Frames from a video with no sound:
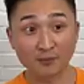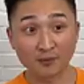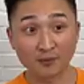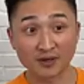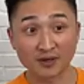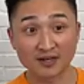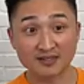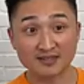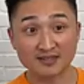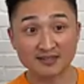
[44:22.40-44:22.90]
in
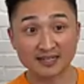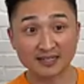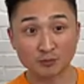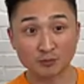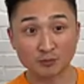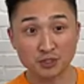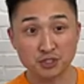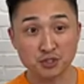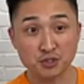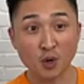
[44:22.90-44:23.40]
there and
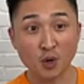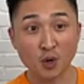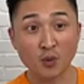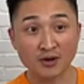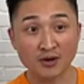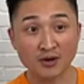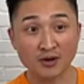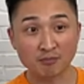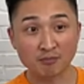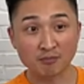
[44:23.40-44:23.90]
prune your
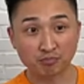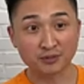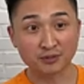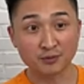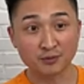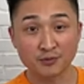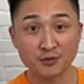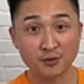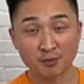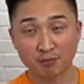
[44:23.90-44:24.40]

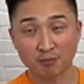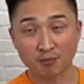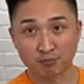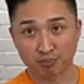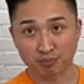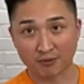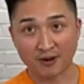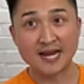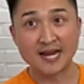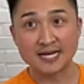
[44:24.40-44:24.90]
brain and go,
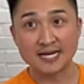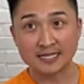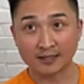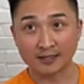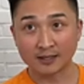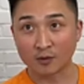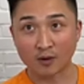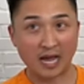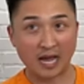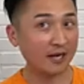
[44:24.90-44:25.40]
I don't want
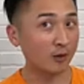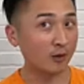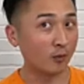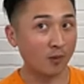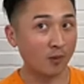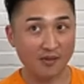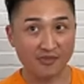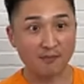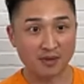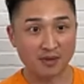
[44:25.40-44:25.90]
that memory
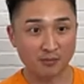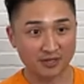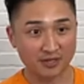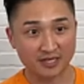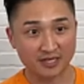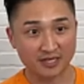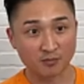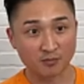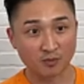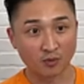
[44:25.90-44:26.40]

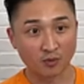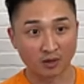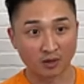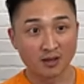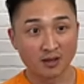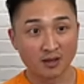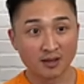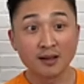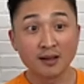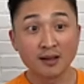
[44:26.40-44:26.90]
anymore?
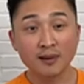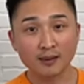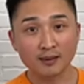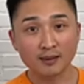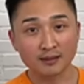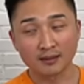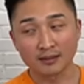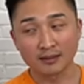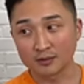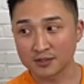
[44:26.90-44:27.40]
You
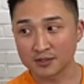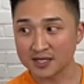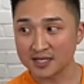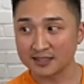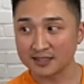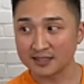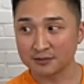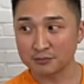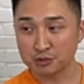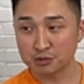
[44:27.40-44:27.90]
know,
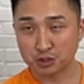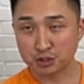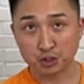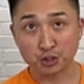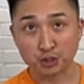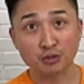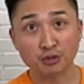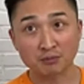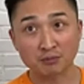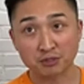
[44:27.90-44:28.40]
sure,
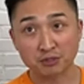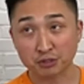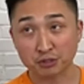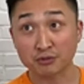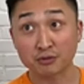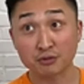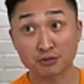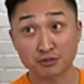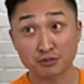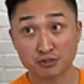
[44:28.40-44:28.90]
I'm sure
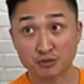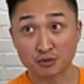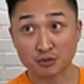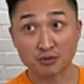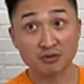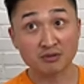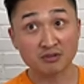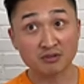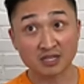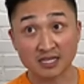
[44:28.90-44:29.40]
there's certain
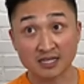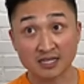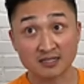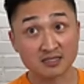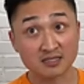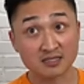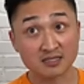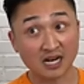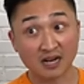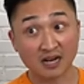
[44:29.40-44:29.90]
things, like
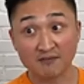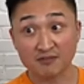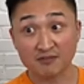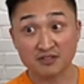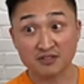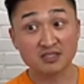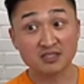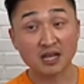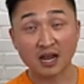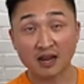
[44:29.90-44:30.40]
I've
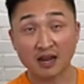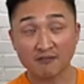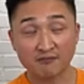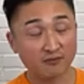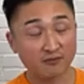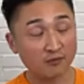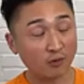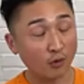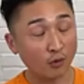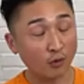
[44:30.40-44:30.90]
heard
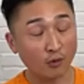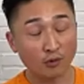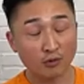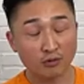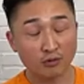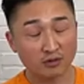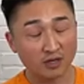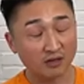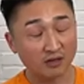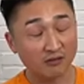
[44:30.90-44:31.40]
of
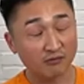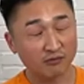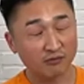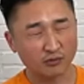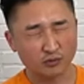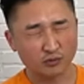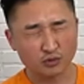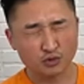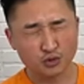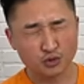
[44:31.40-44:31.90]
truly
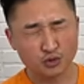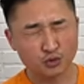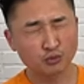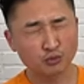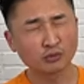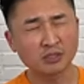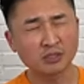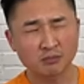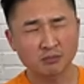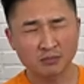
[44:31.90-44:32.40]
malevolent
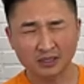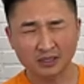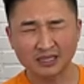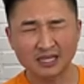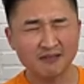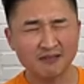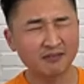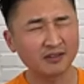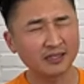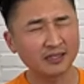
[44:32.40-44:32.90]
things happen
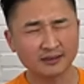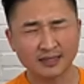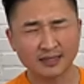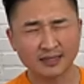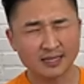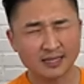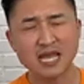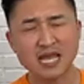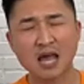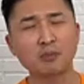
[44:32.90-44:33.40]
to people.
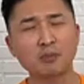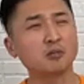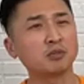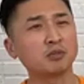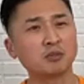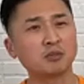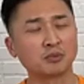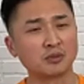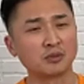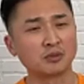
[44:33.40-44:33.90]

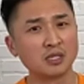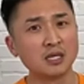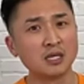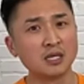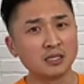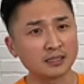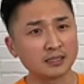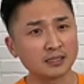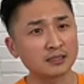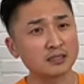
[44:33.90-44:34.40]
Yet at the same
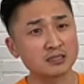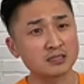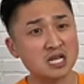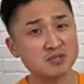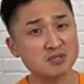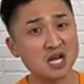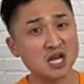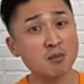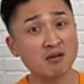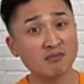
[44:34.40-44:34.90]
time, I've
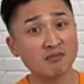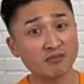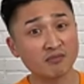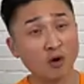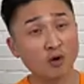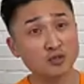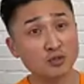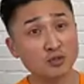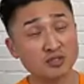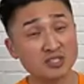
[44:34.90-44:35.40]
also
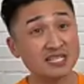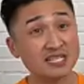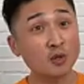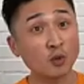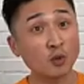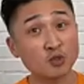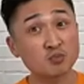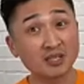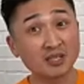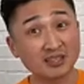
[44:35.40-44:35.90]
seen those
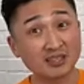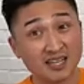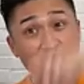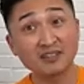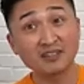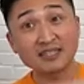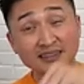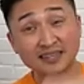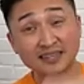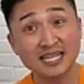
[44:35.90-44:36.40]

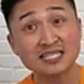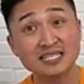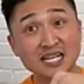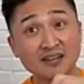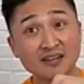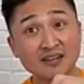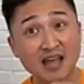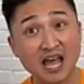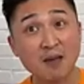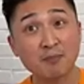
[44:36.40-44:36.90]
malevolent things that have
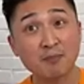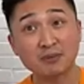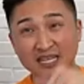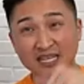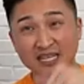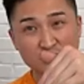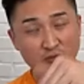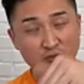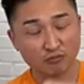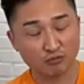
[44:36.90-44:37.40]
happened,
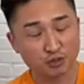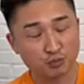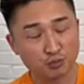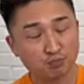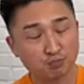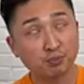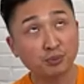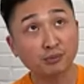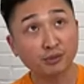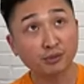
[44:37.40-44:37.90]
like
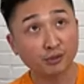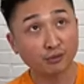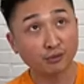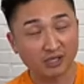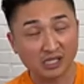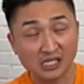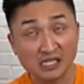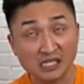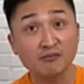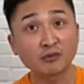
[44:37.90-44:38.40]
pure
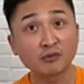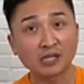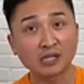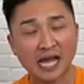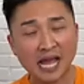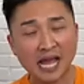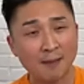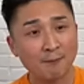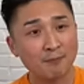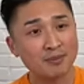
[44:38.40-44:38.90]
evil happen
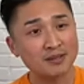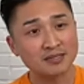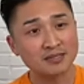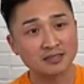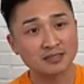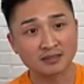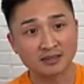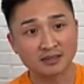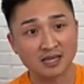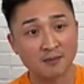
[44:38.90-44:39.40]
to them.
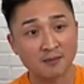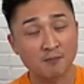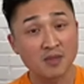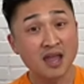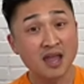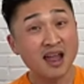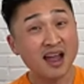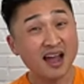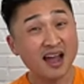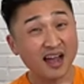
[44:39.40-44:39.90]
I've
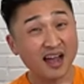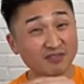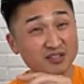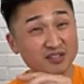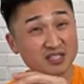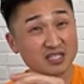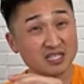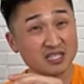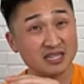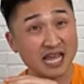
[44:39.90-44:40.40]
seen that
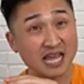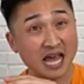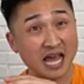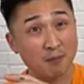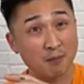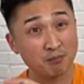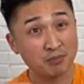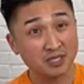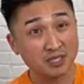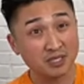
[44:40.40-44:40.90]
become the
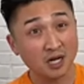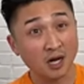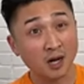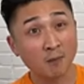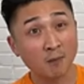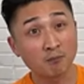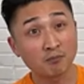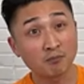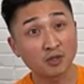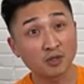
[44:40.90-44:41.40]

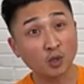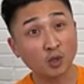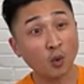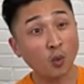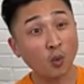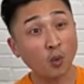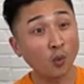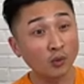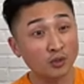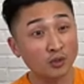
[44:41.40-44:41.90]
cornerstone in
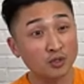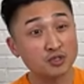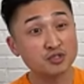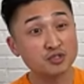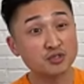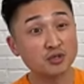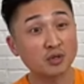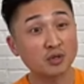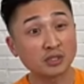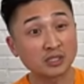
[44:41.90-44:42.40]
which they've
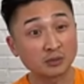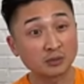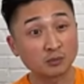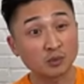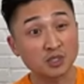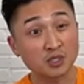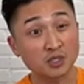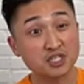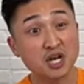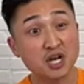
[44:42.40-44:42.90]
become
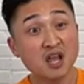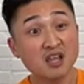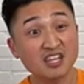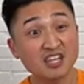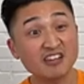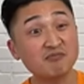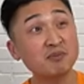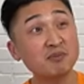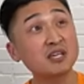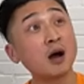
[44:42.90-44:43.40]

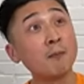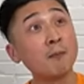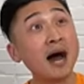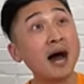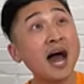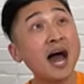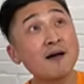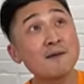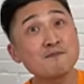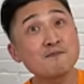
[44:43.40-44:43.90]
highly
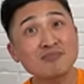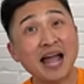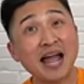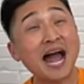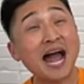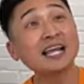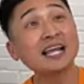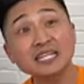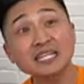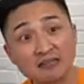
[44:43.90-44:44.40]

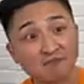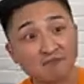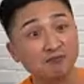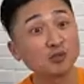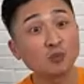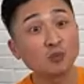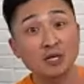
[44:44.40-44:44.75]
influential